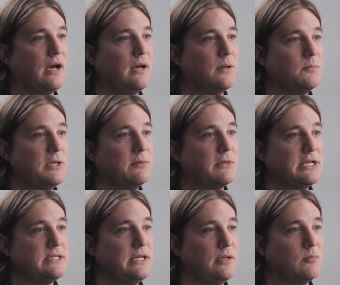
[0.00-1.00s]
me and my
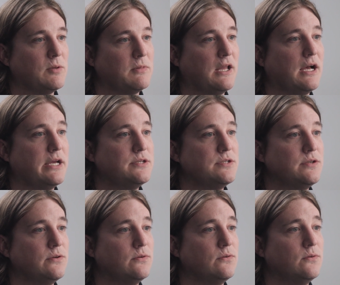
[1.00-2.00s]
team apply
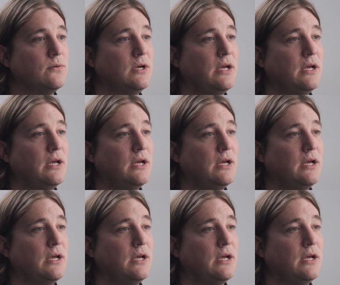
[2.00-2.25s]
to